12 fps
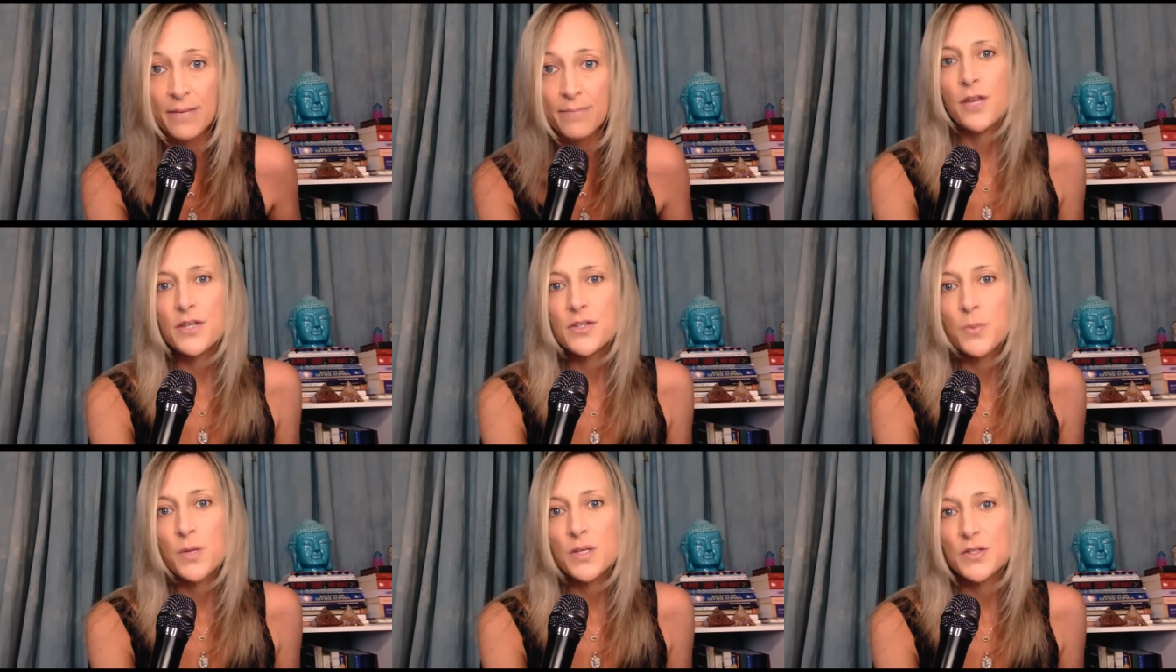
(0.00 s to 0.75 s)

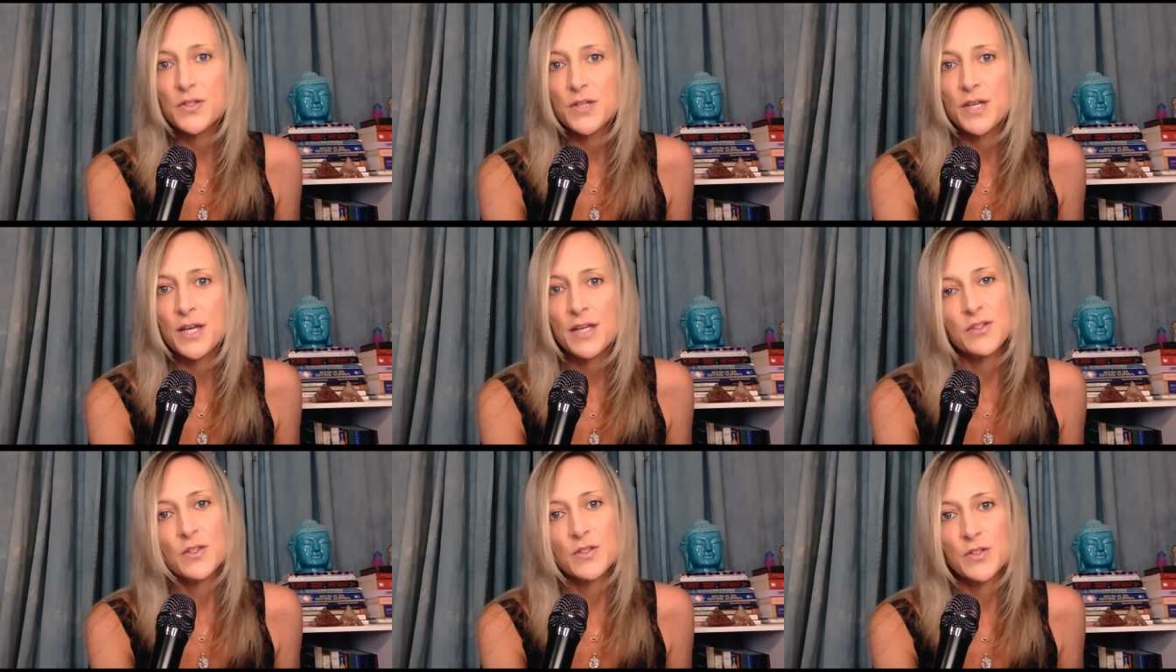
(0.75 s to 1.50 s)
This we see
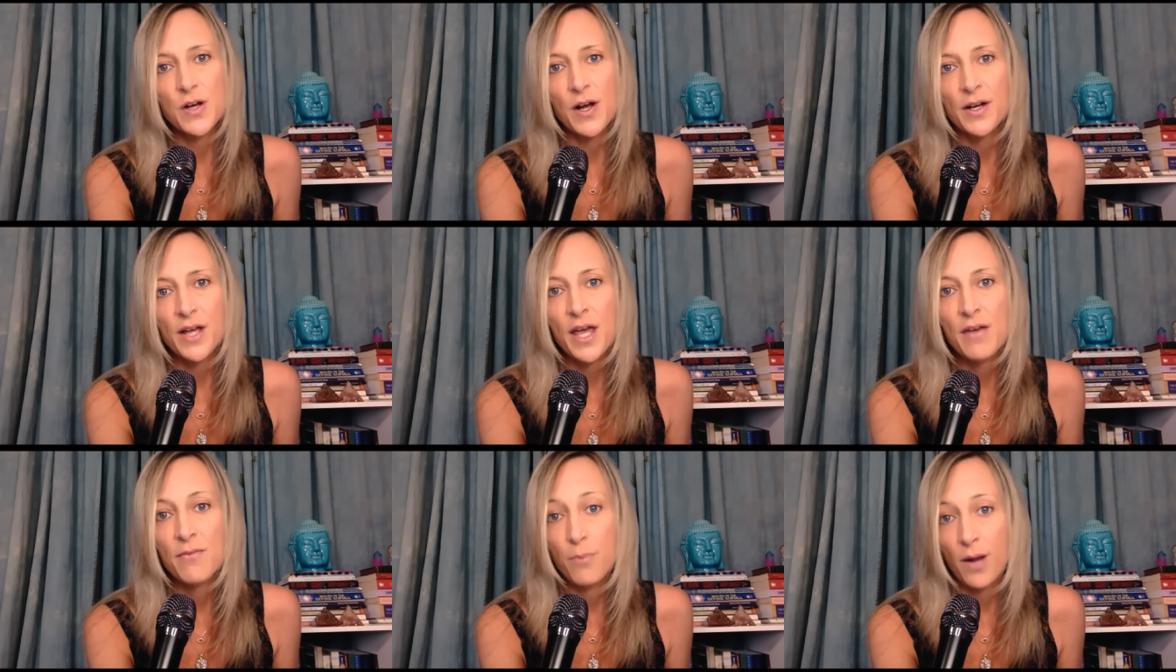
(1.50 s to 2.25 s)
is the start
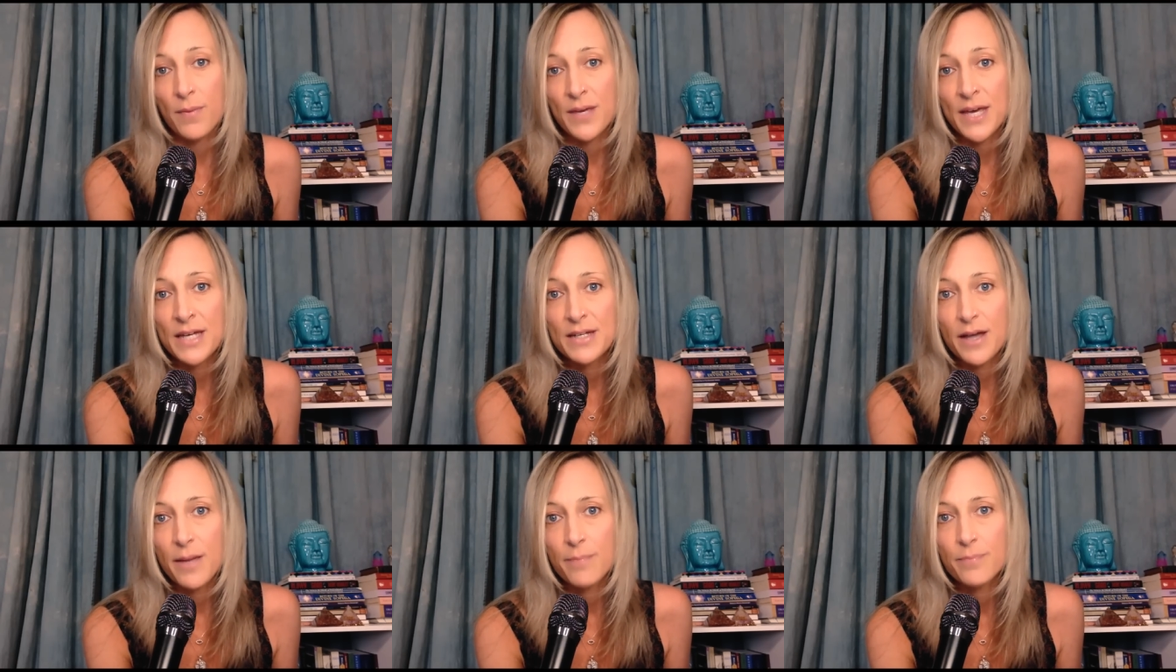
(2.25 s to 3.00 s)
of
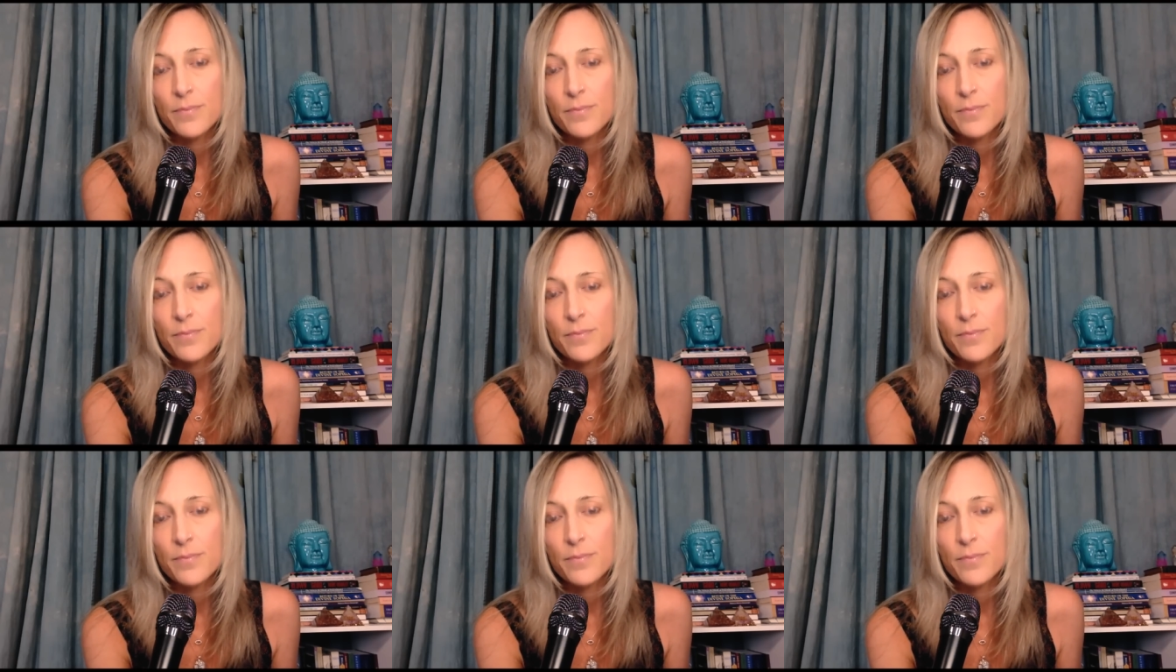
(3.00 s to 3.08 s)
propaganda.